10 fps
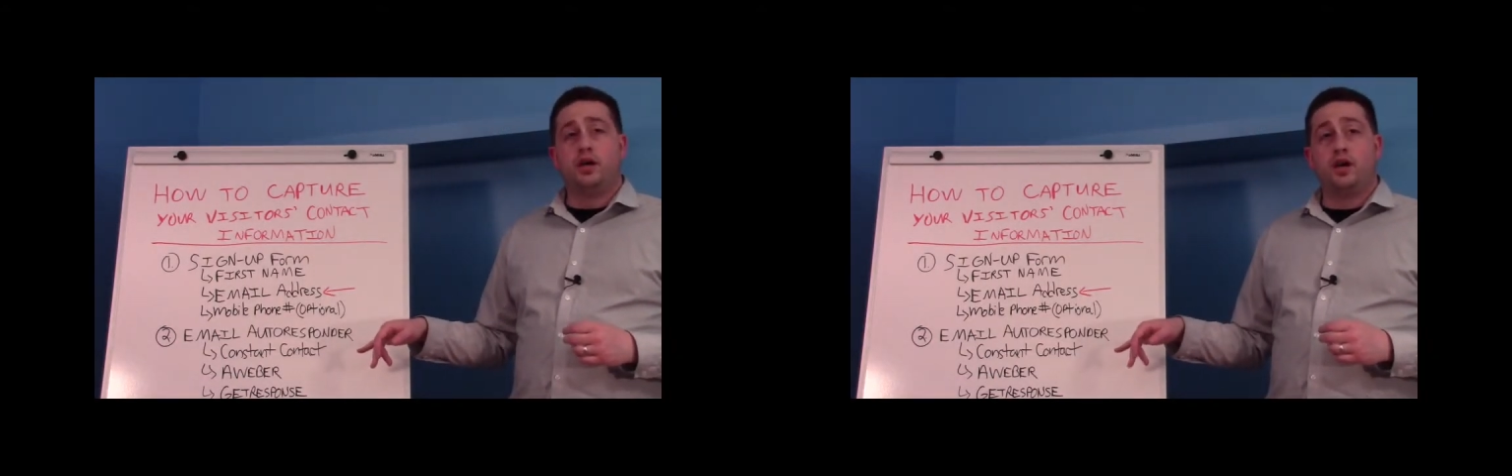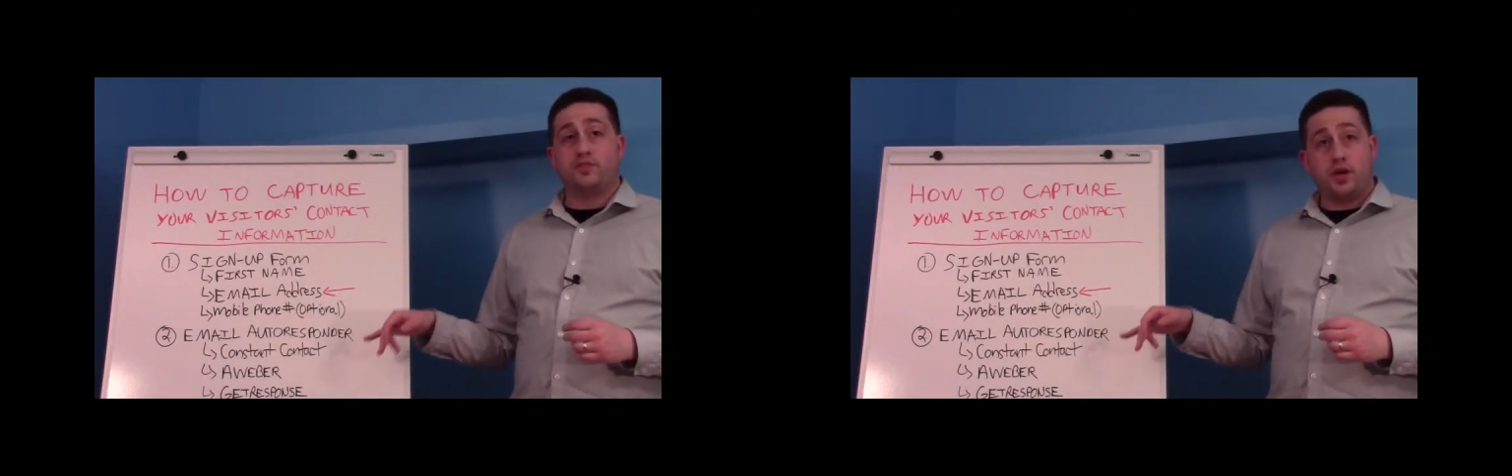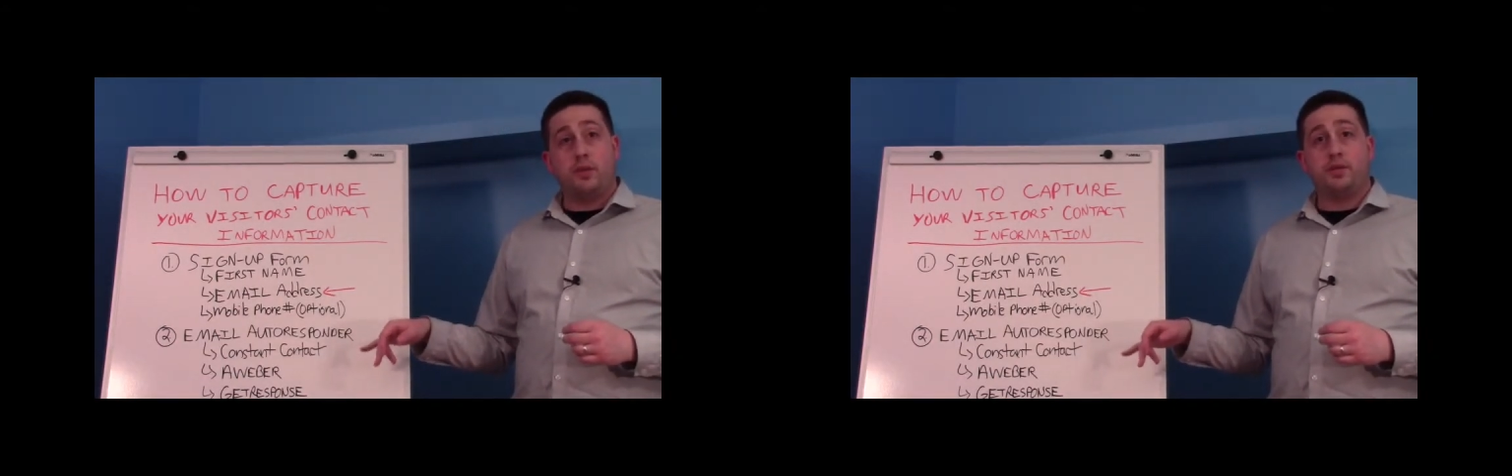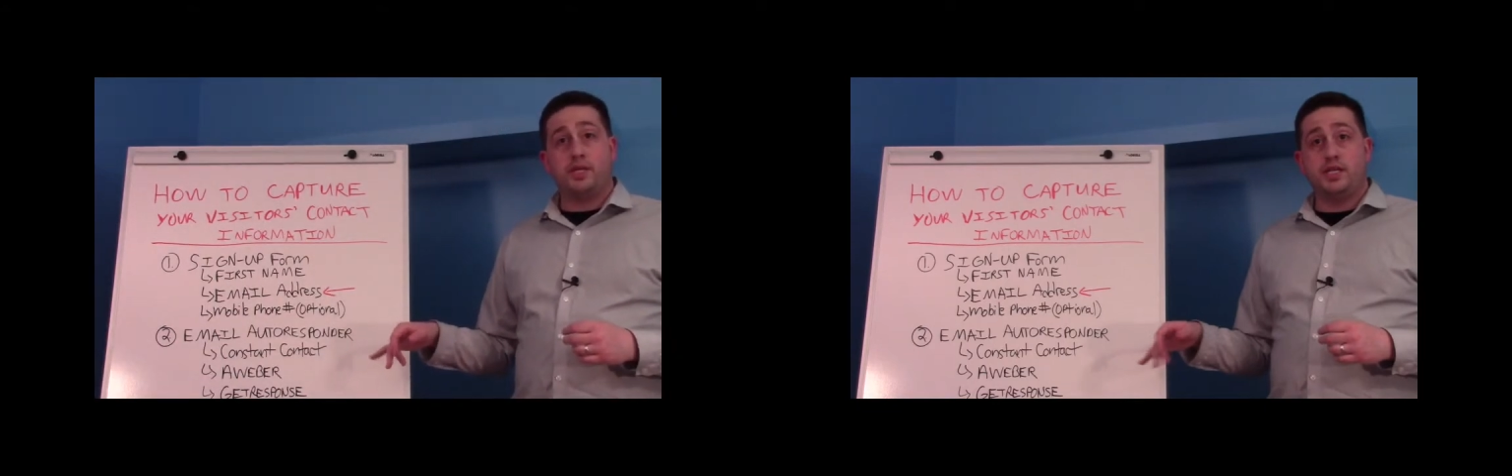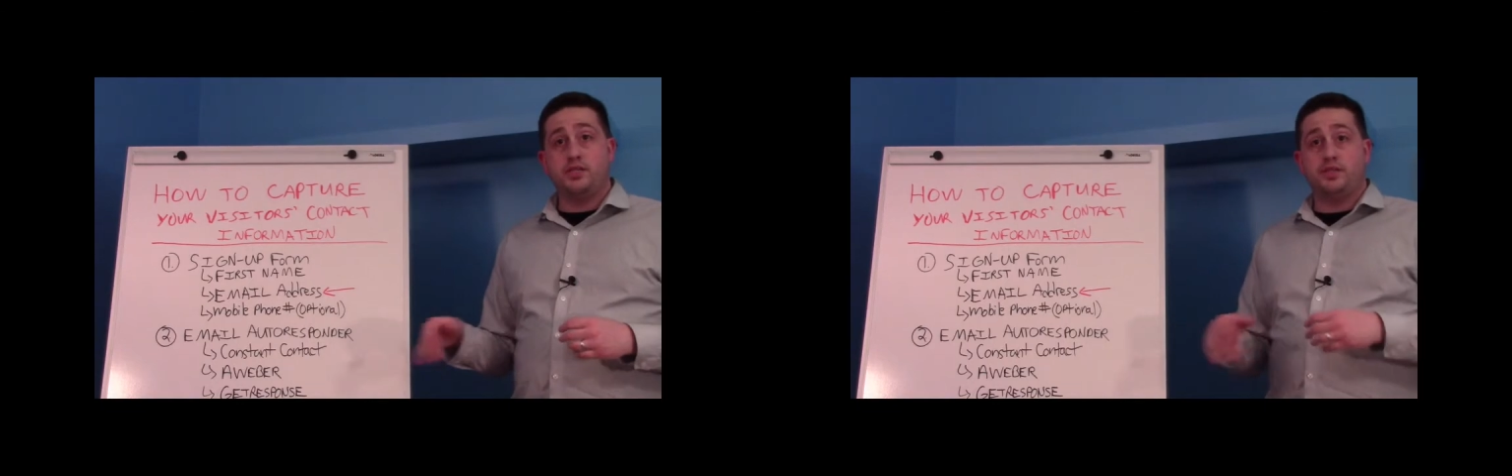of
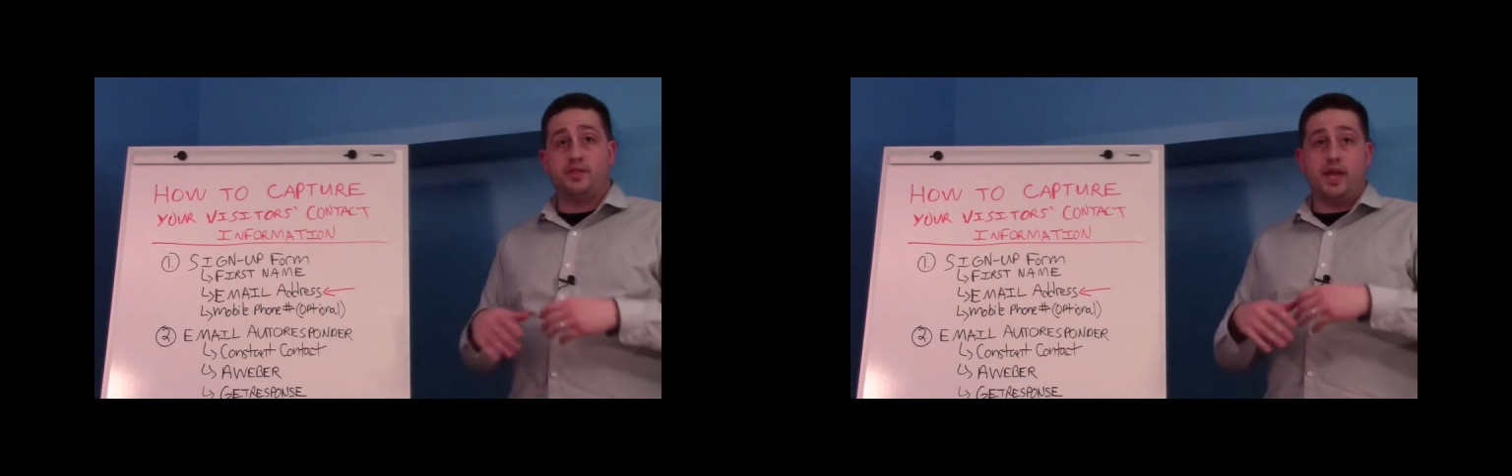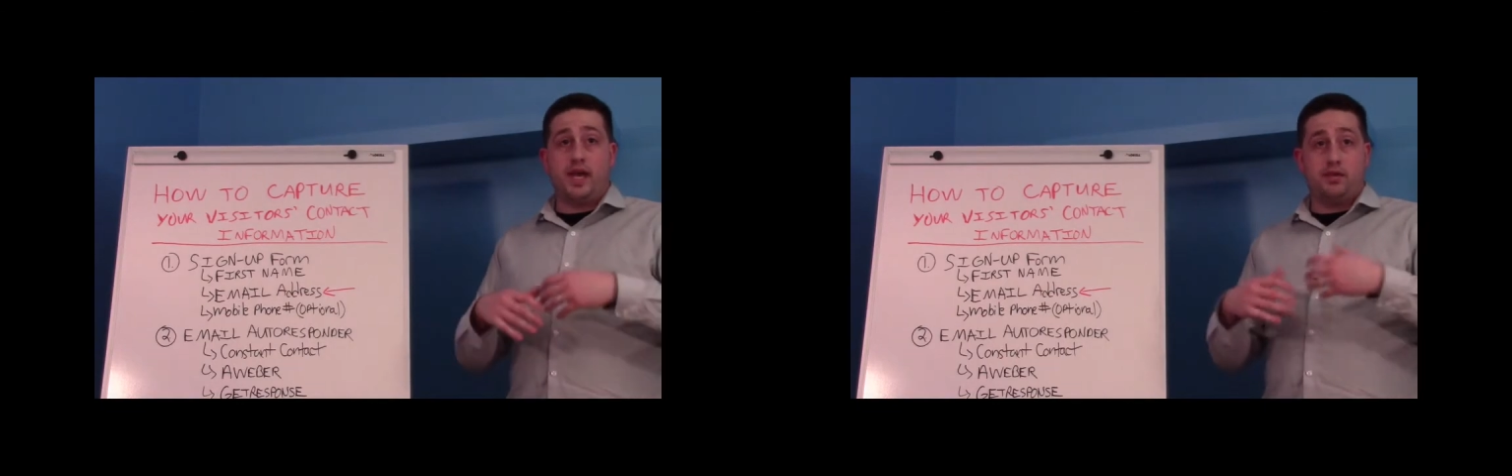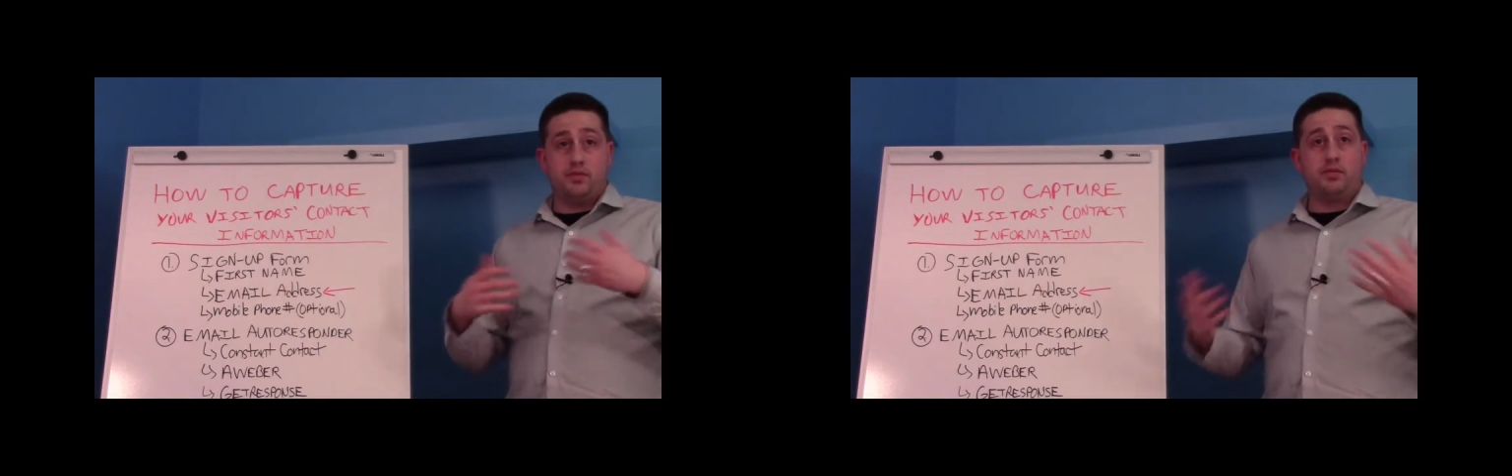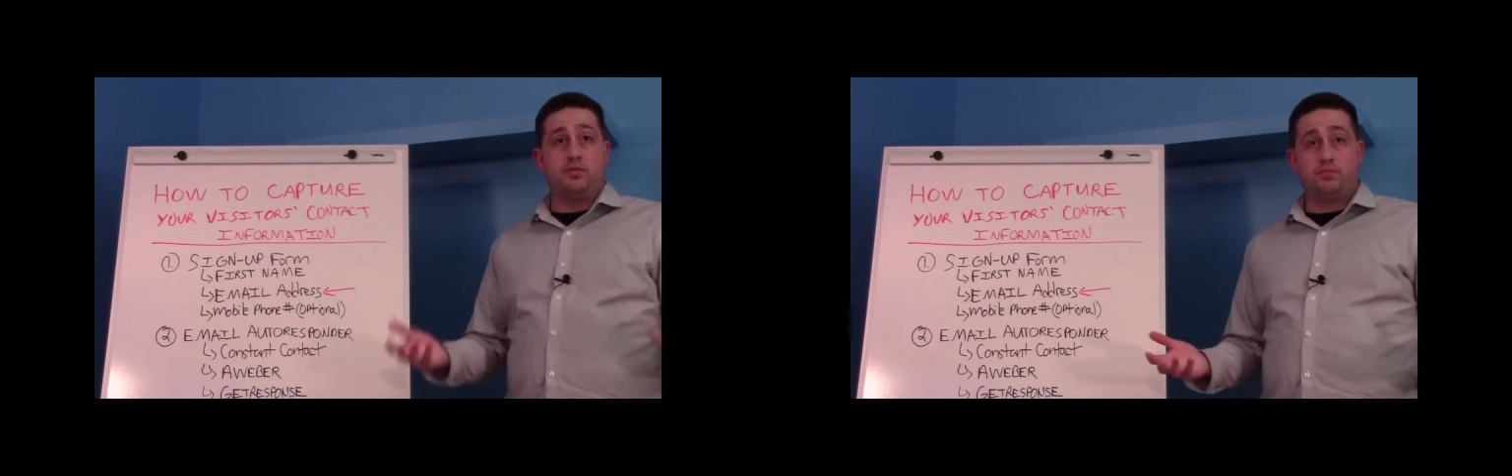companies that